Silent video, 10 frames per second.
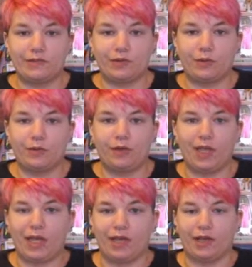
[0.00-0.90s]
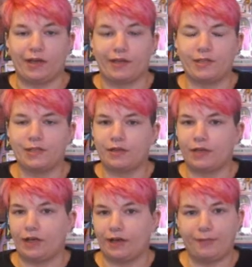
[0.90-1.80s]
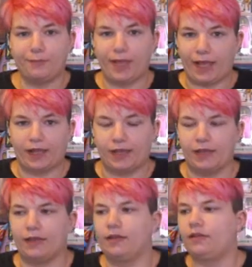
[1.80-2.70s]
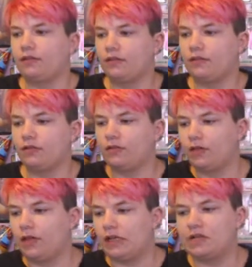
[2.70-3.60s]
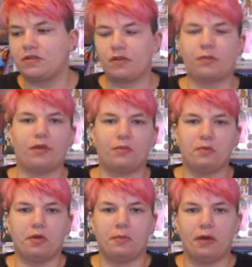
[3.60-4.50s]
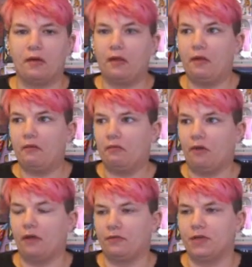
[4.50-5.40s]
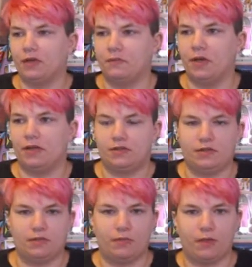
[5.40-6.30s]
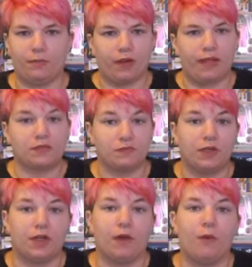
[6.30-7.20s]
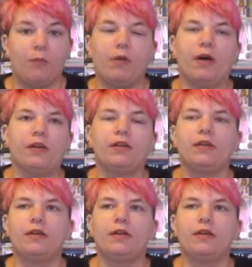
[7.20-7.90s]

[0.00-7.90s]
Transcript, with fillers: So, hey guys, I'm back again. It's only probably been about five or ten minutes since I made my last video, but